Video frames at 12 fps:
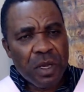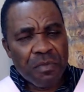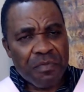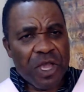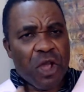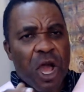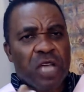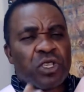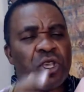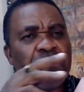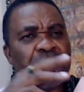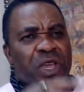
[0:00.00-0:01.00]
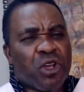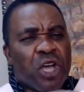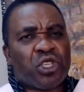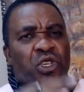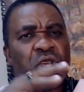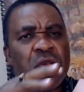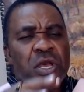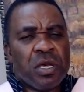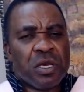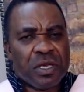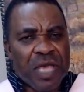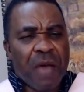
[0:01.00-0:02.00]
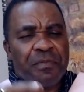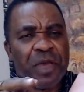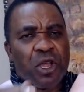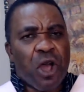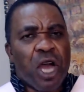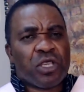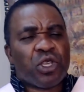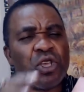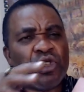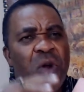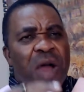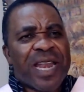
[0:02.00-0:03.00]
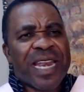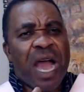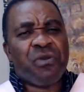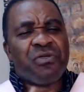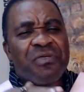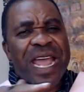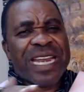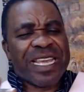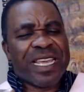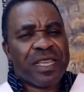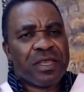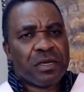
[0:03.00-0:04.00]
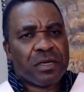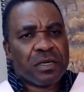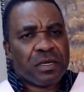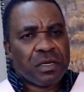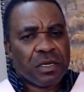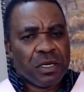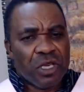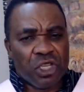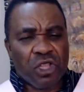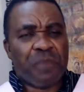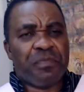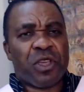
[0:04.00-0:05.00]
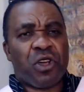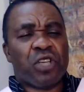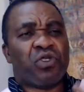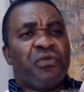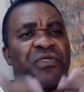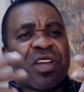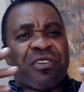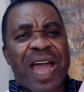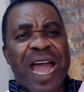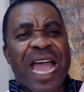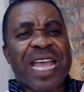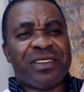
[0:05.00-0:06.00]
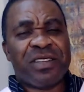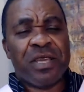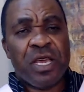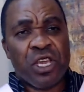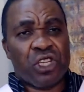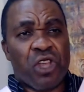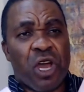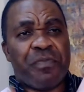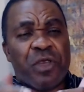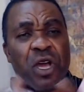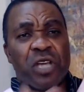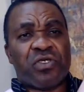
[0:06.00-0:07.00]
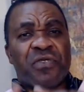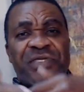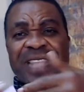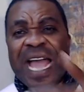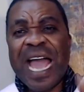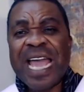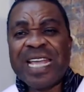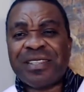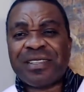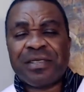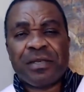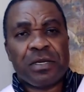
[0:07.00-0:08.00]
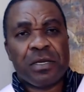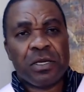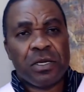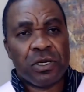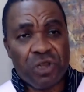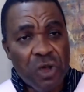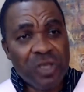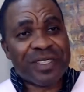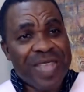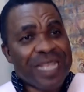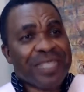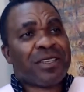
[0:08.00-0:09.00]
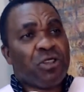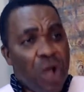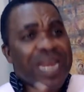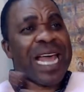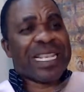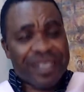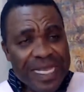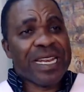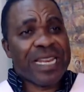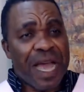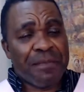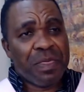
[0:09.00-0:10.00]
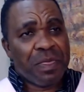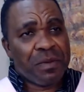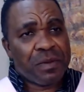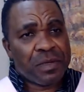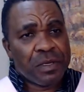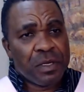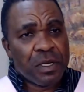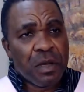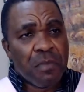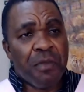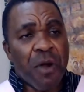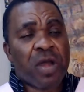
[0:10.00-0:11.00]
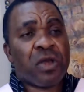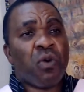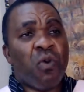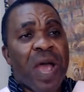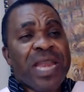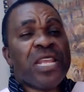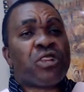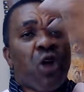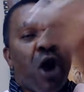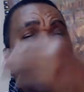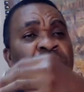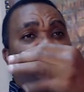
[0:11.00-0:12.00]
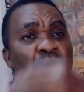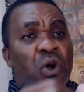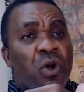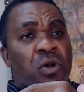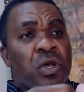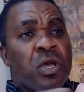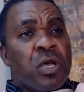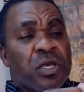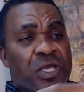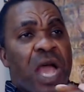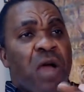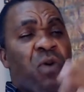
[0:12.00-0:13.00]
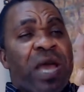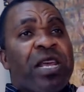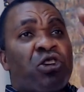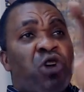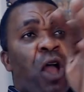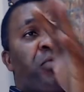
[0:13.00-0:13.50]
Because, because, yeah, because you are now ready. It's not because you've cried. It's not because you've died. Those things, God has seen them. But when it come to yeah, when it come